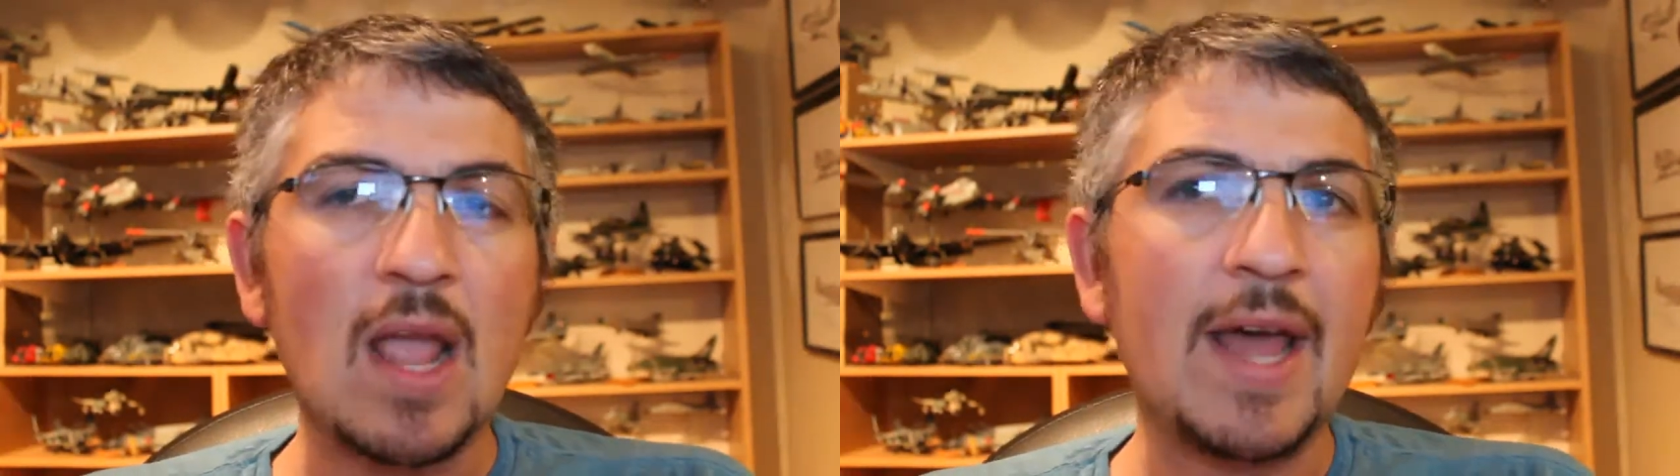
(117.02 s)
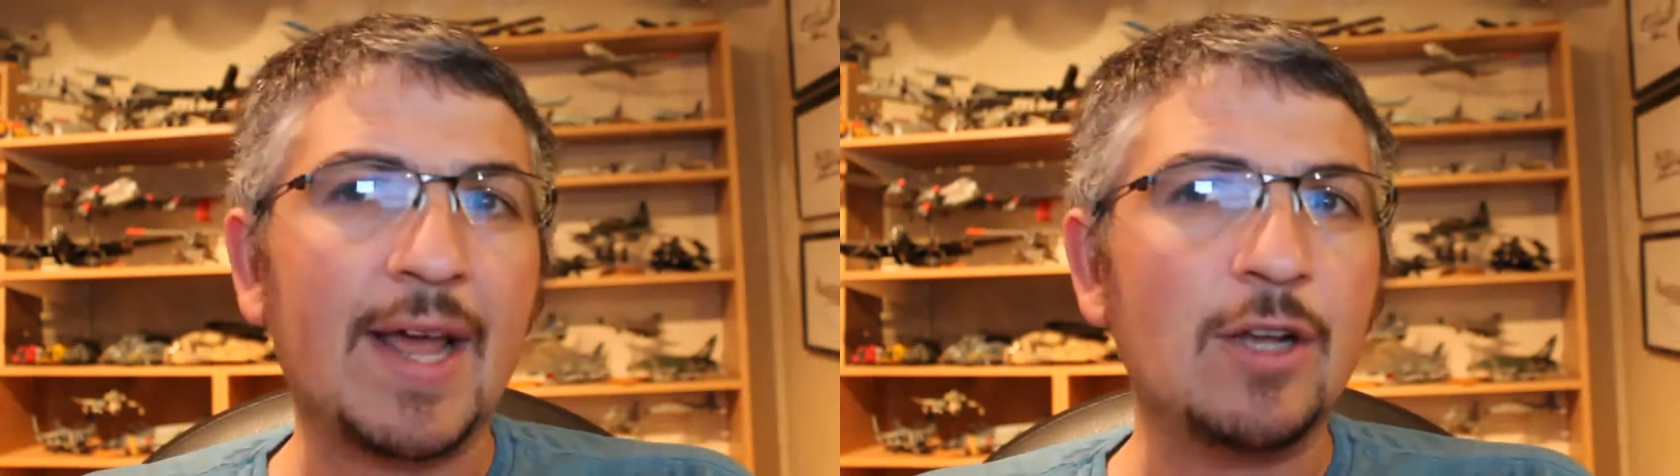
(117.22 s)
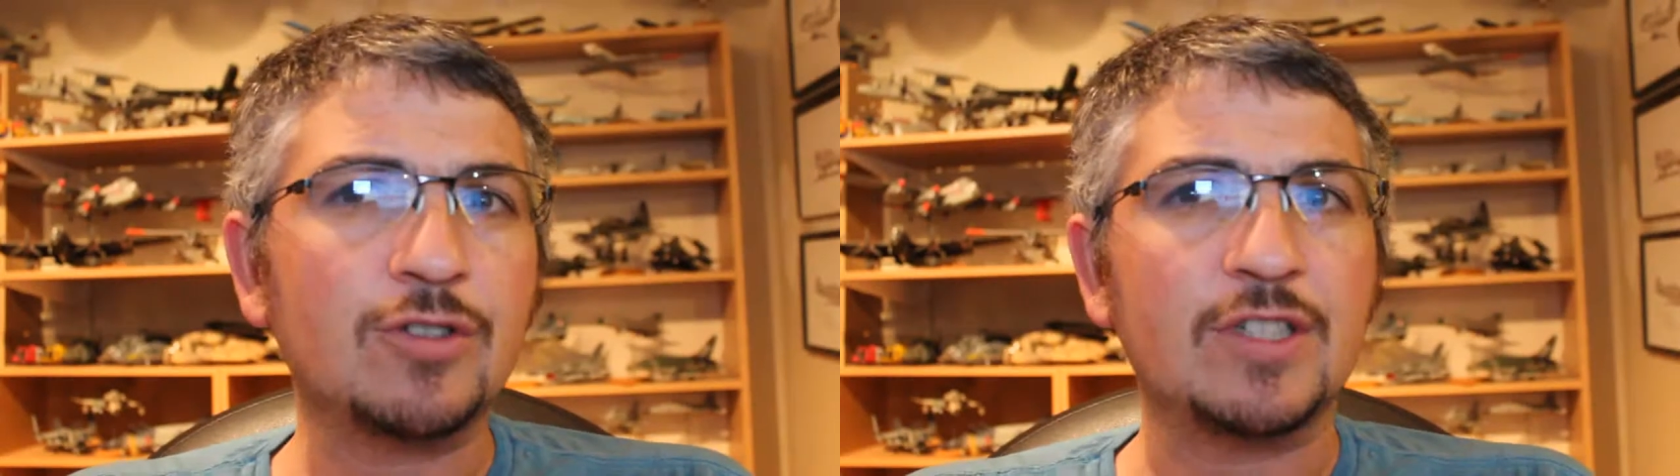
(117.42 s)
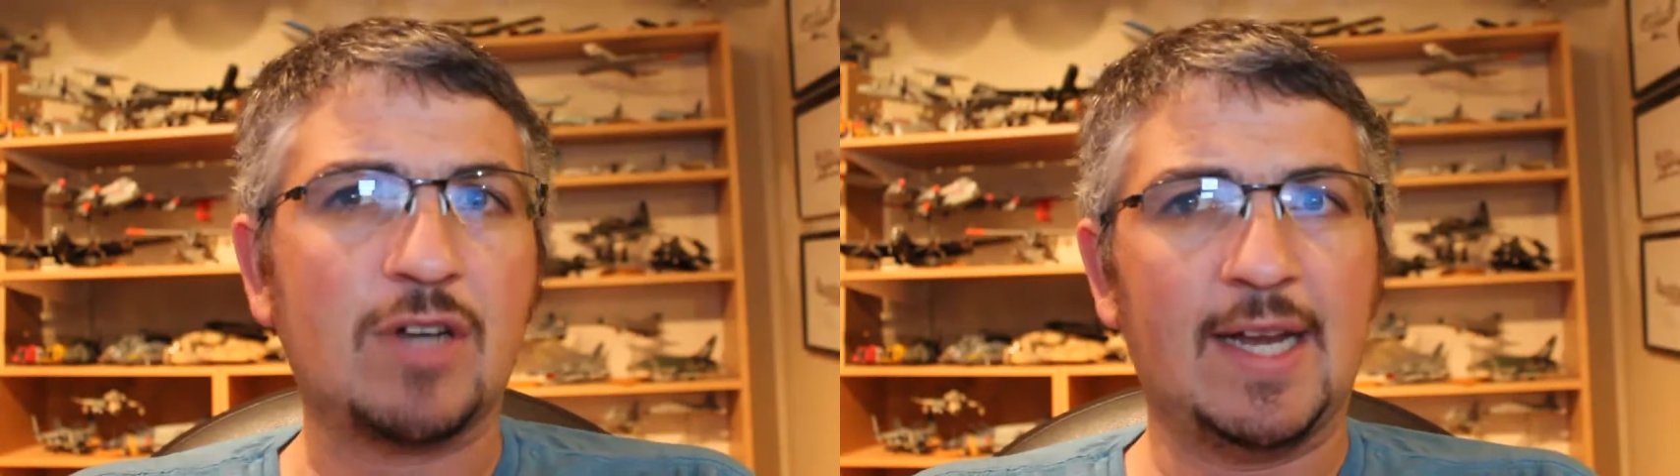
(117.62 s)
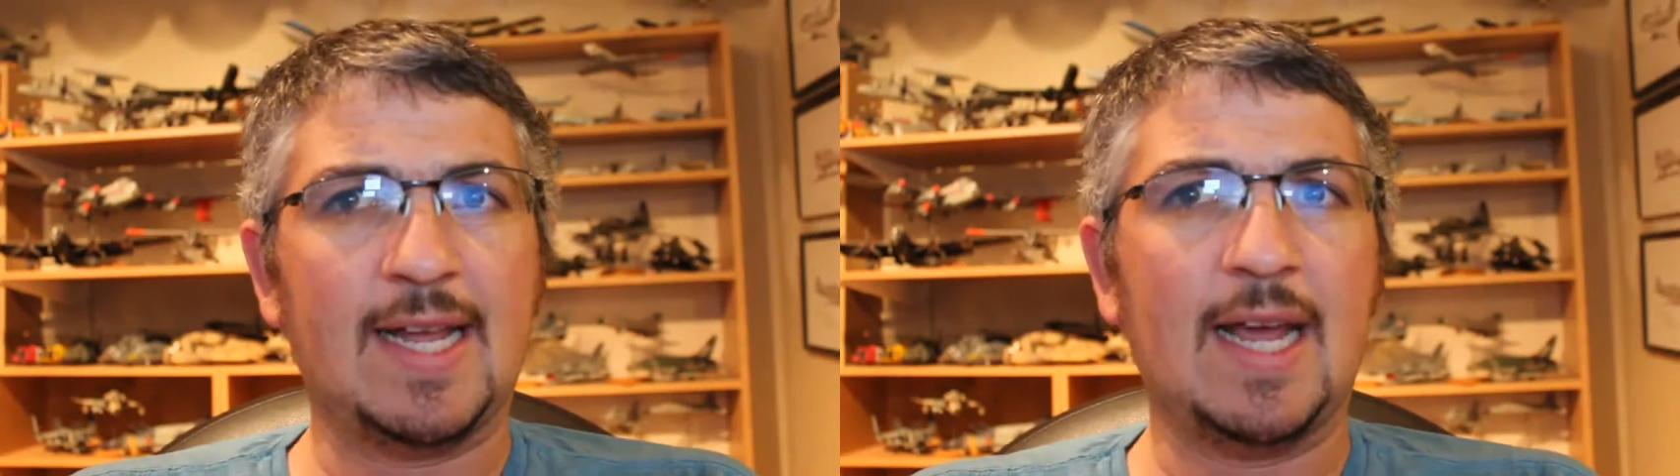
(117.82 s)
and I usually
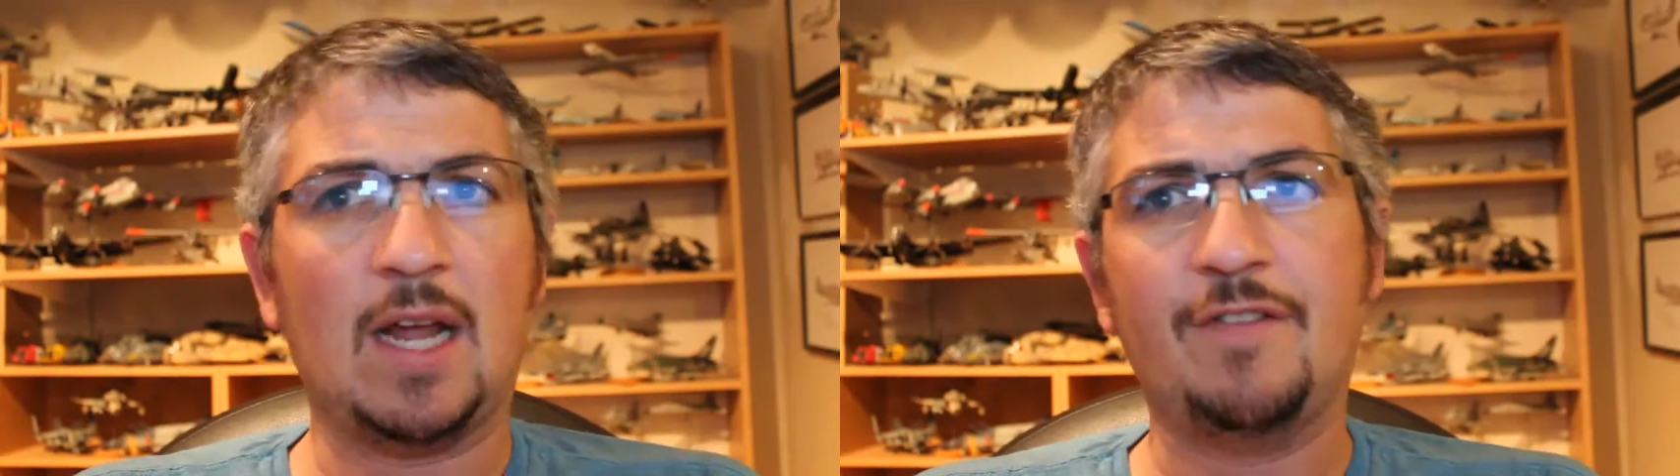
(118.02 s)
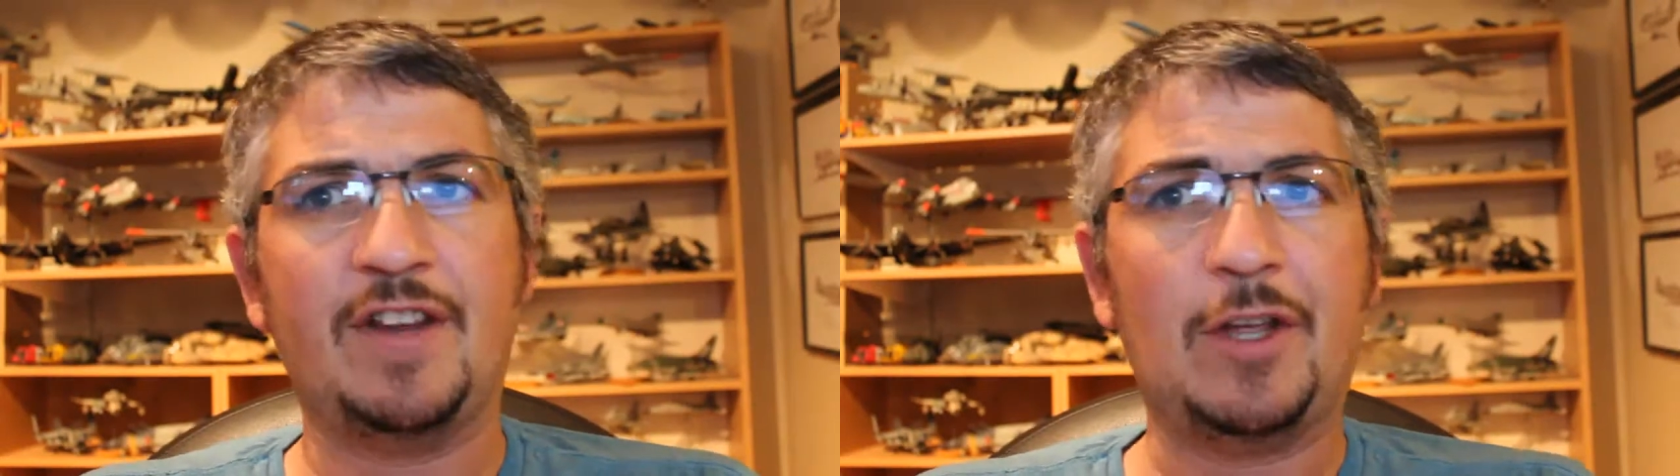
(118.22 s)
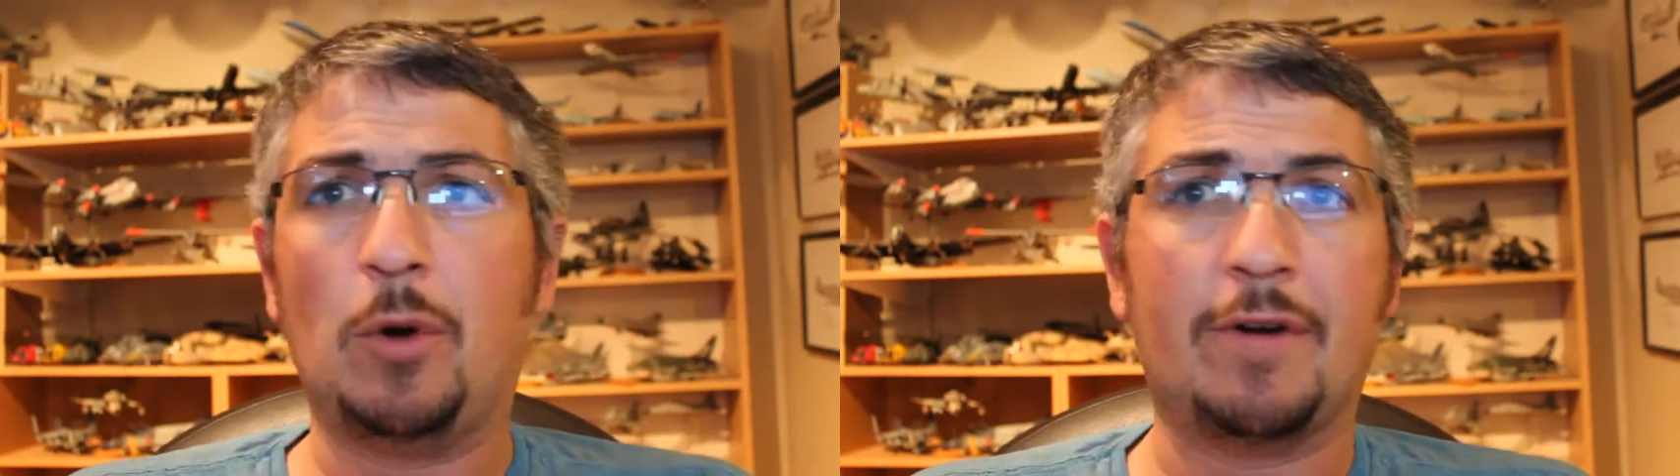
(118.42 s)
try to get a video